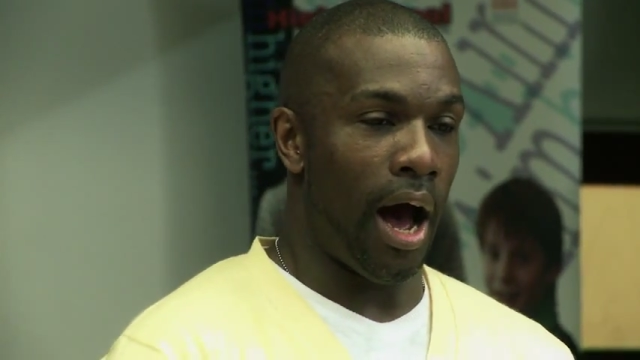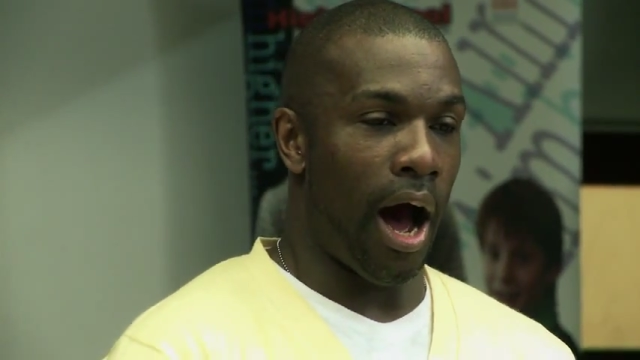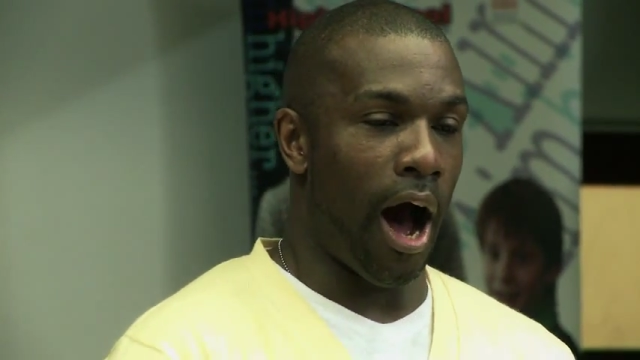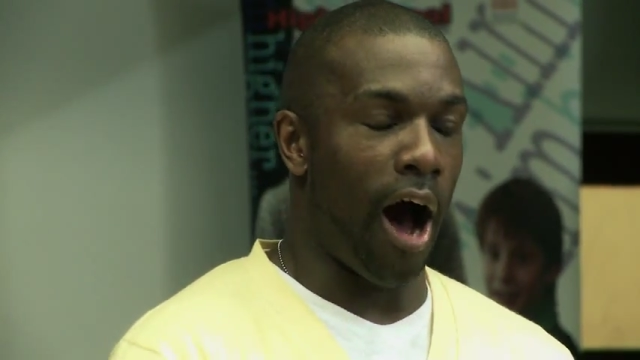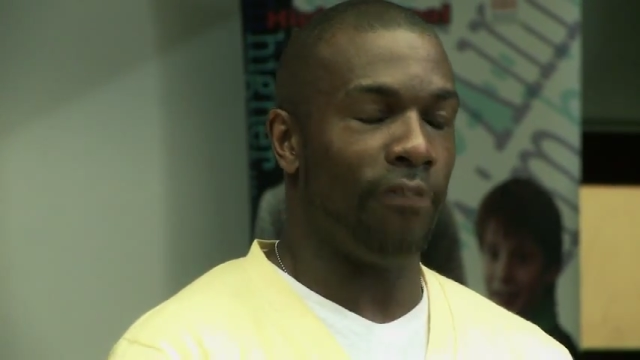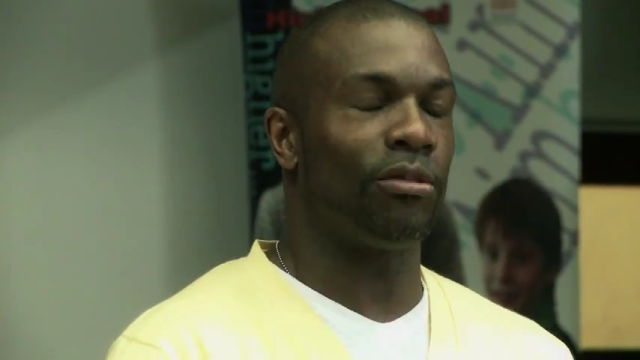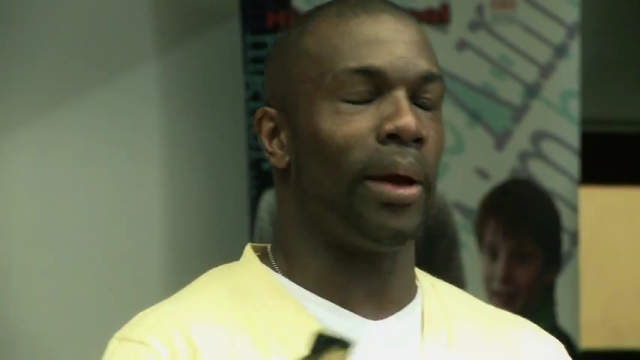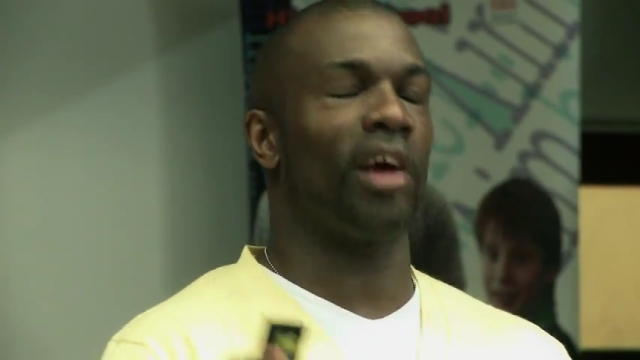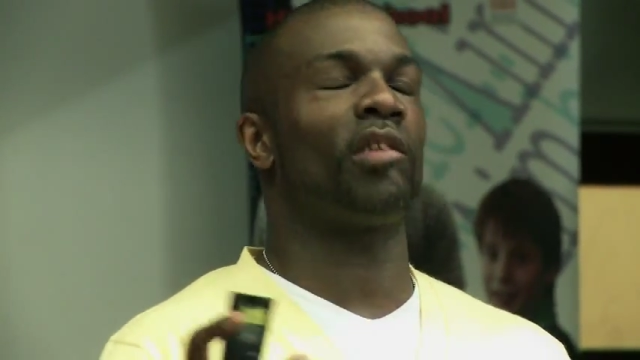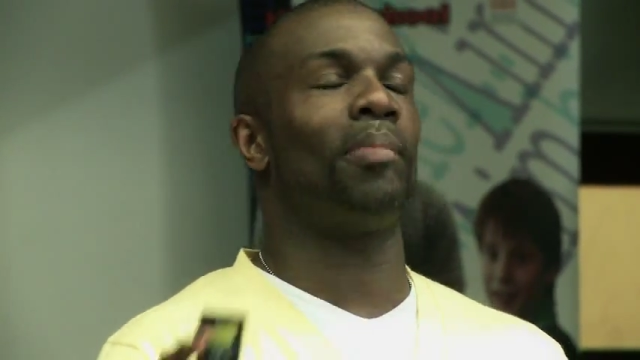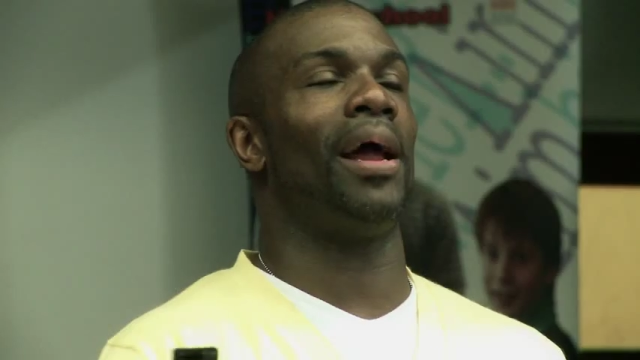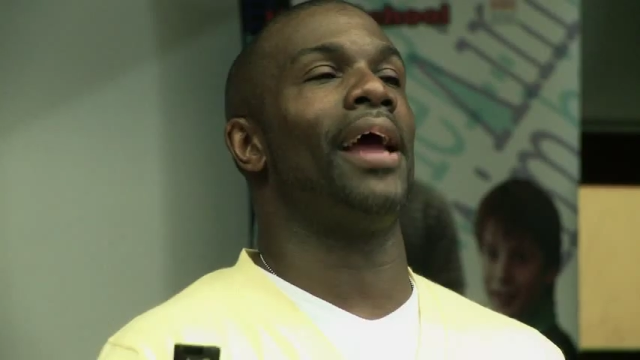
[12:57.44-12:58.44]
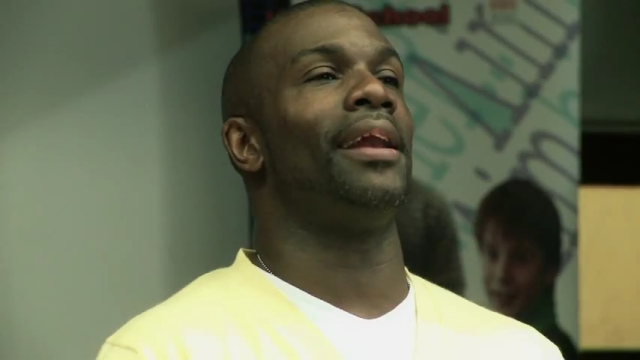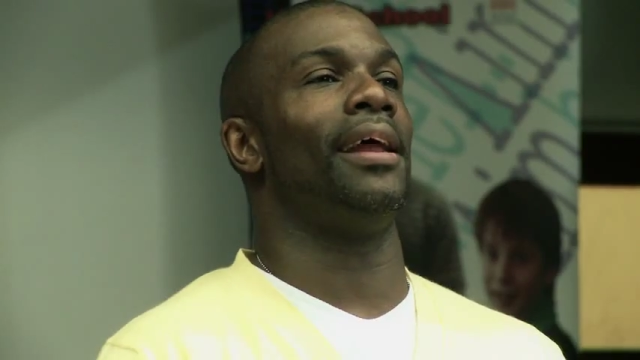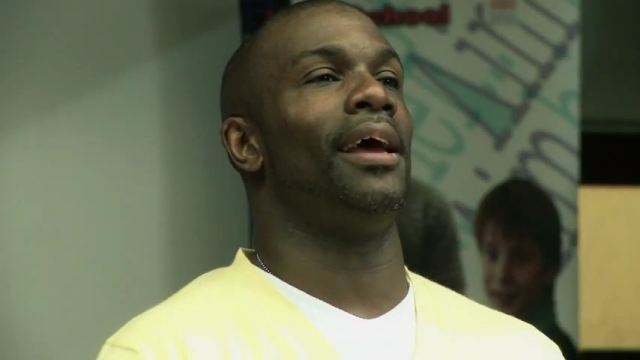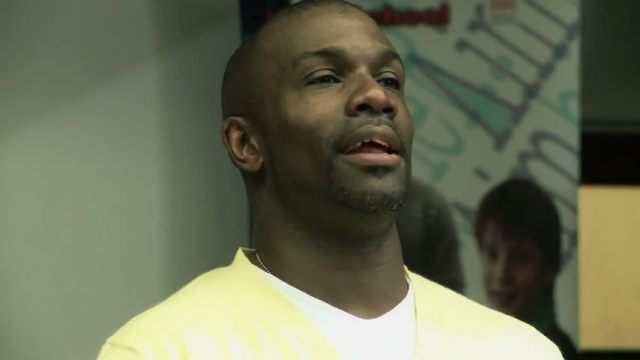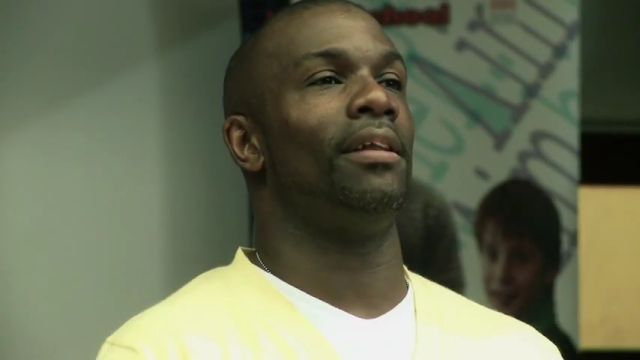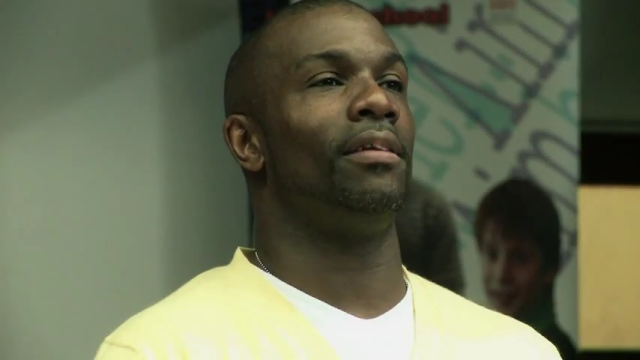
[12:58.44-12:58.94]
After we explained
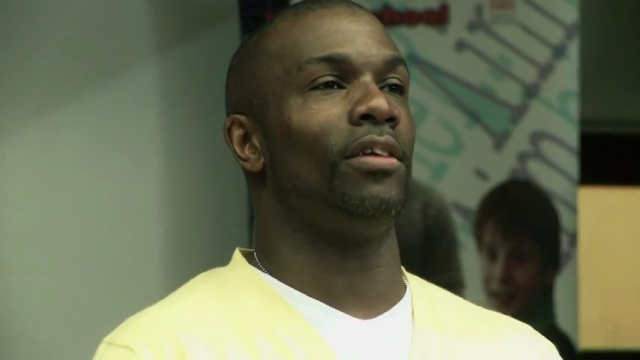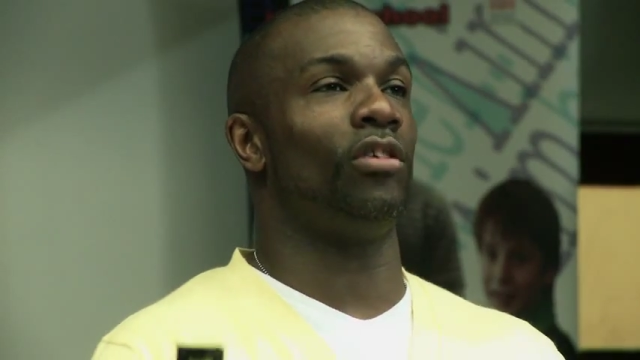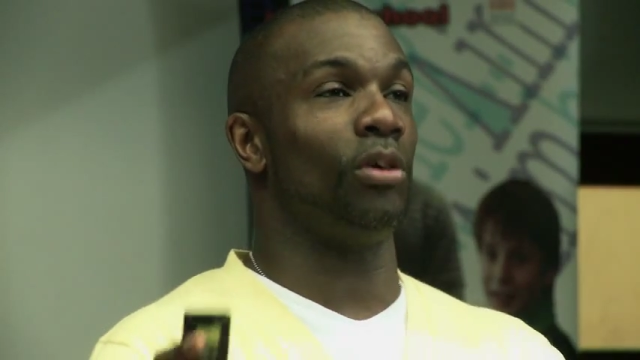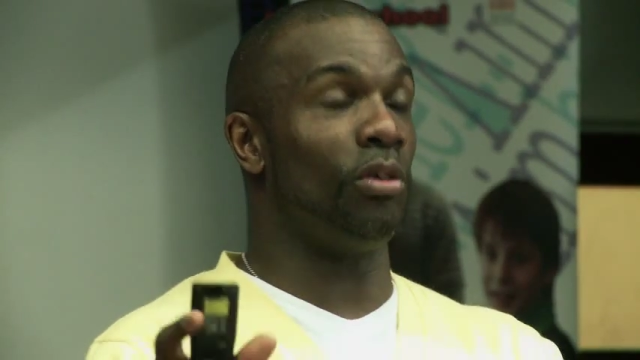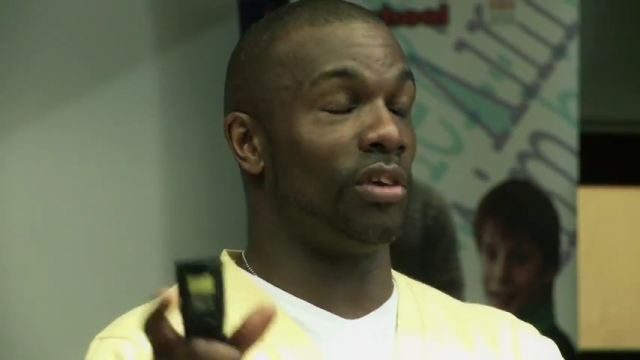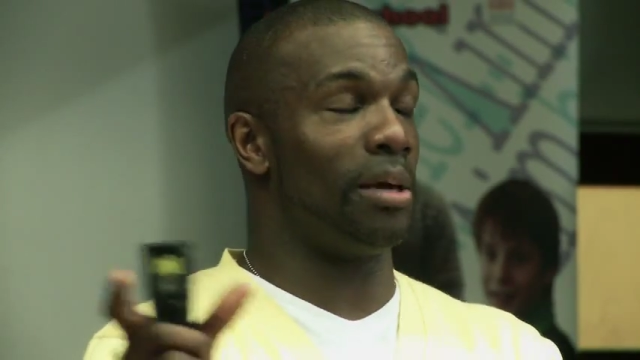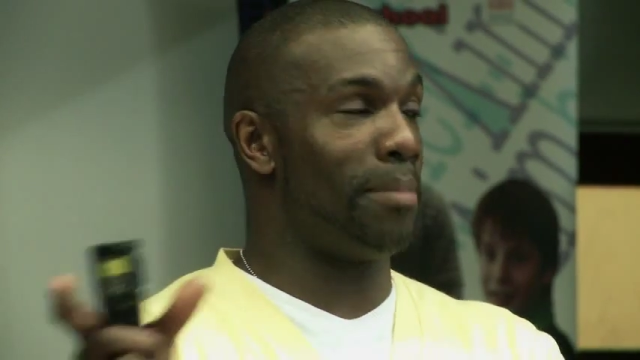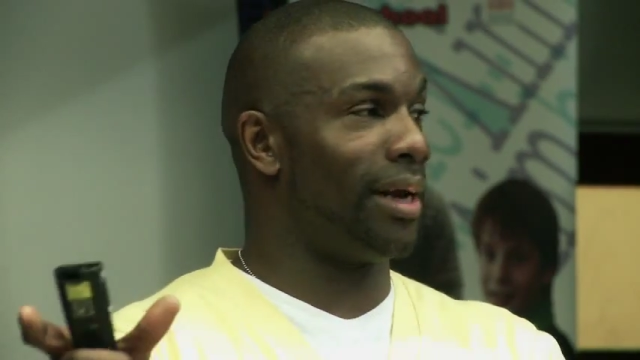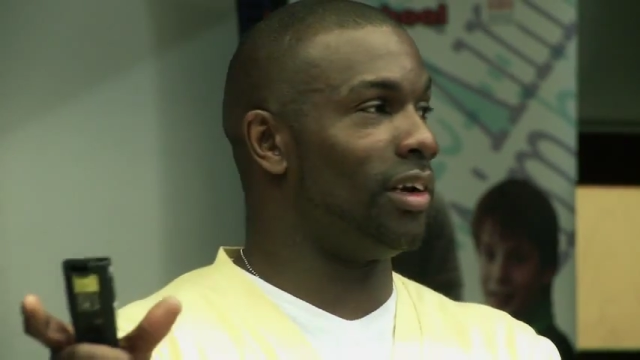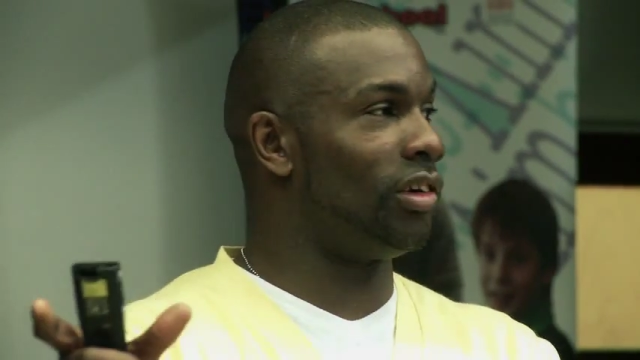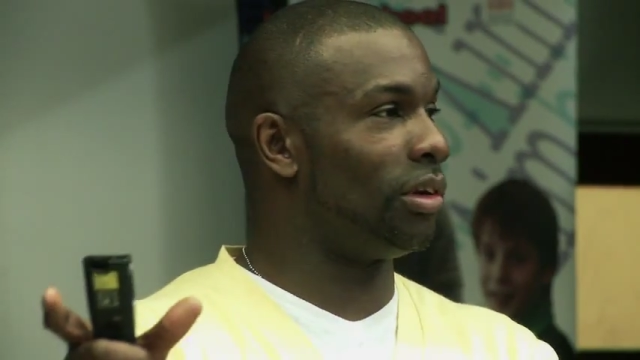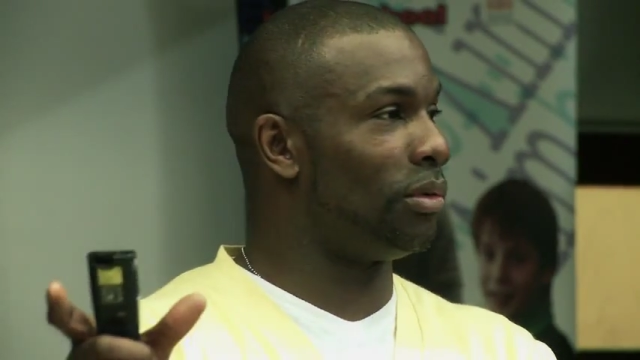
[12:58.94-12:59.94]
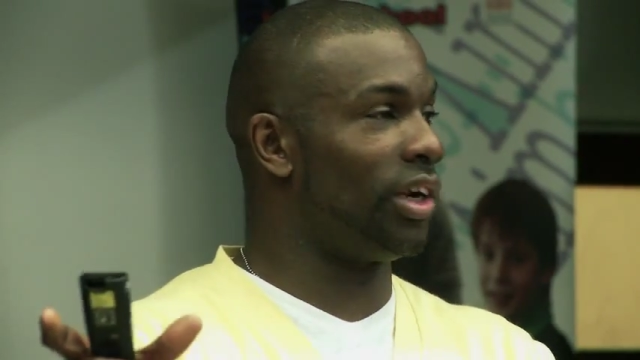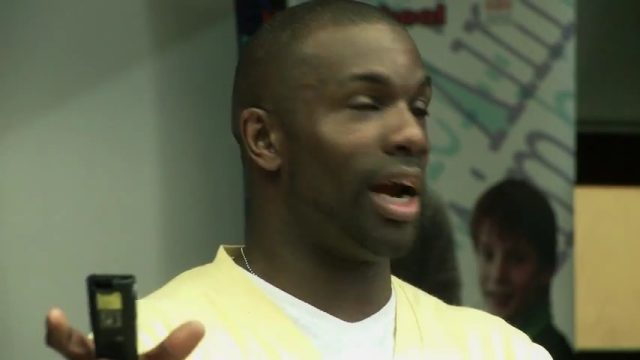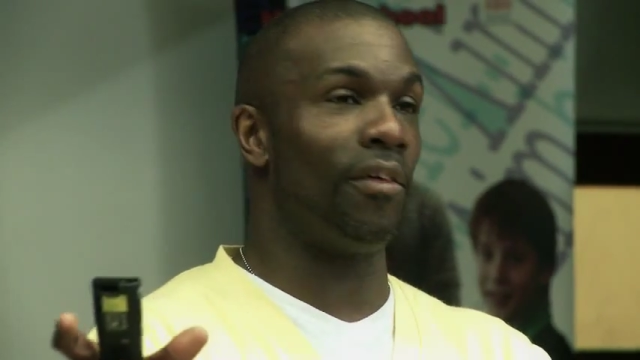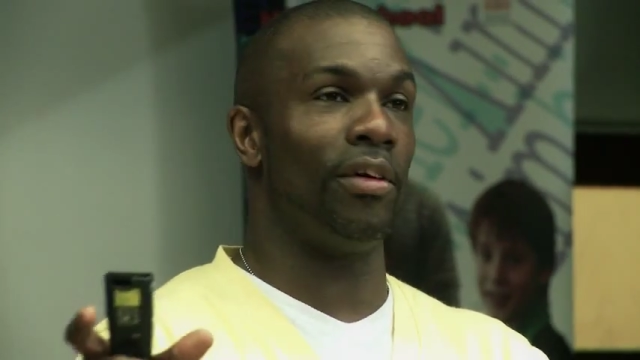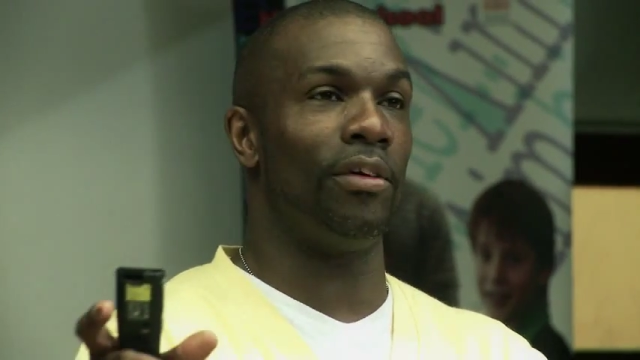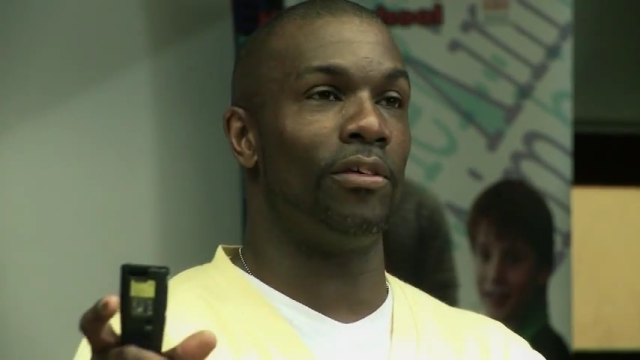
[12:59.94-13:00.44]
it, the two team managers that were
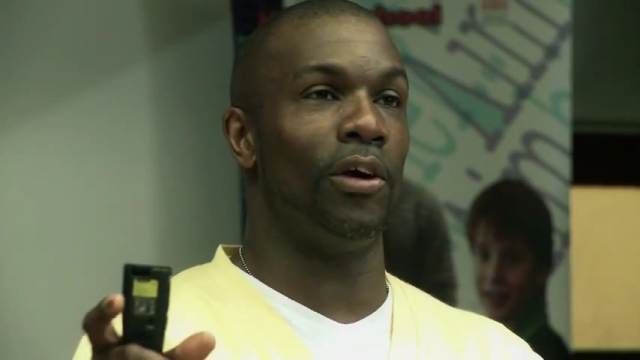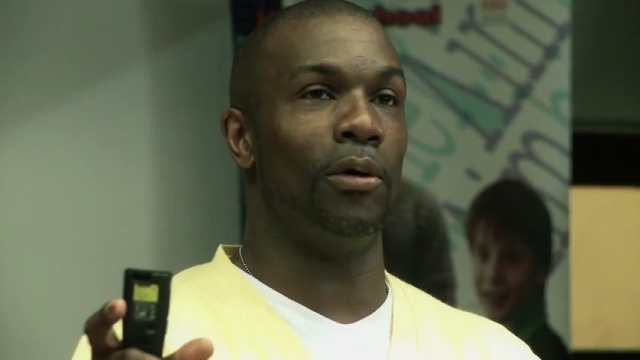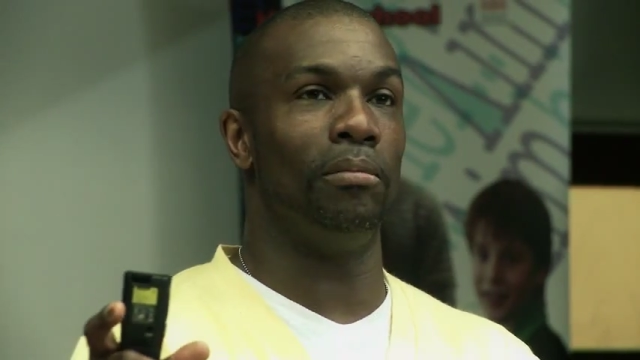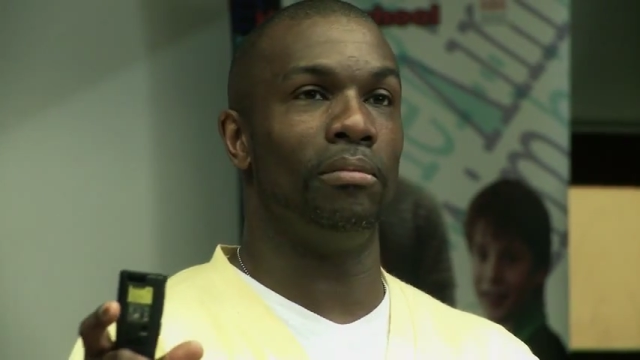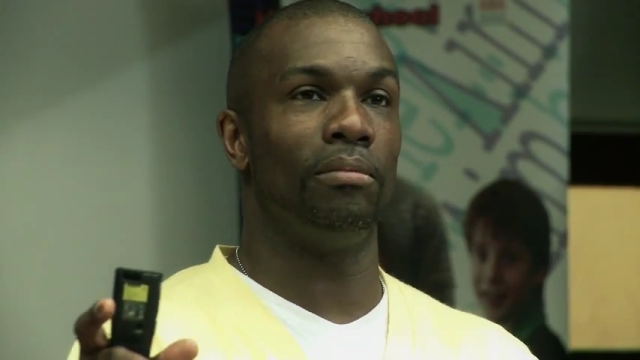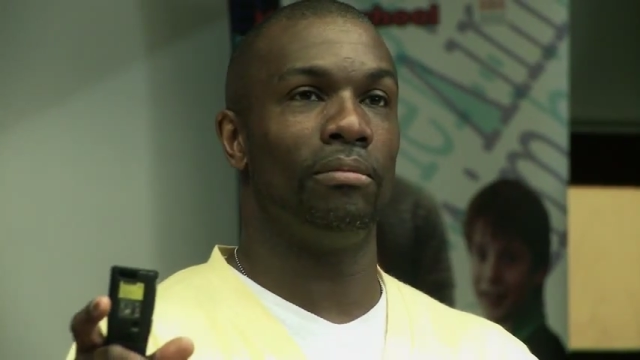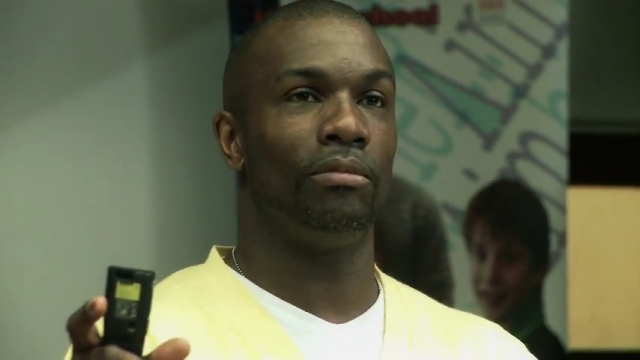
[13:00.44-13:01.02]
sharing the room